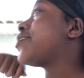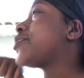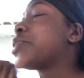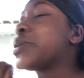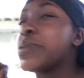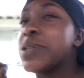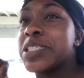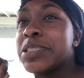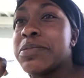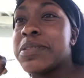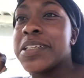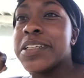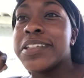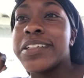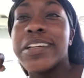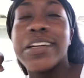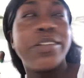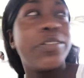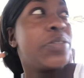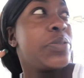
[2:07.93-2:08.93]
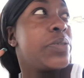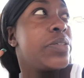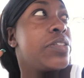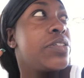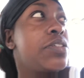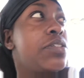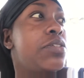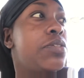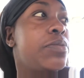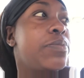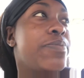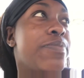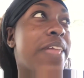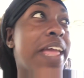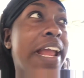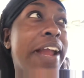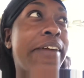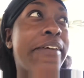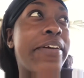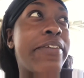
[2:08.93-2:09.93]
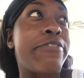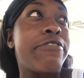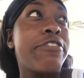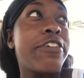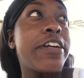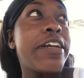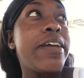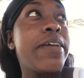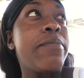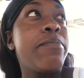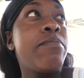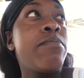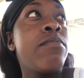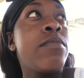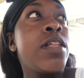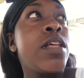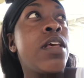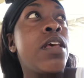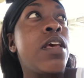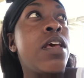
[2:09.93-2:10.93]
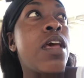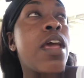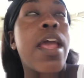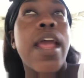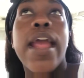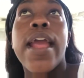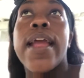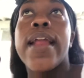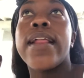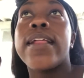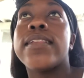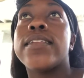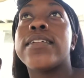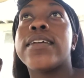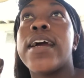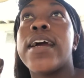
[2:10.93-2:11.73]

uncle wants me to go do a little errand for him. And it's